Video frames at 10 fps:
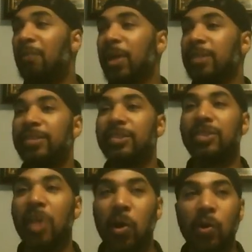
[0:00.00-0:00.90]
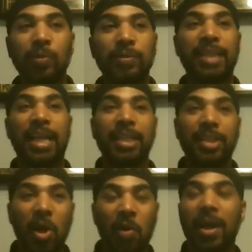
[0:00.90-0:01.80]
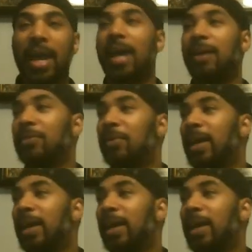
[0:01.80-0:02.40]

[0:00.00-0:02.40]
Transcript: Versus those that don't have no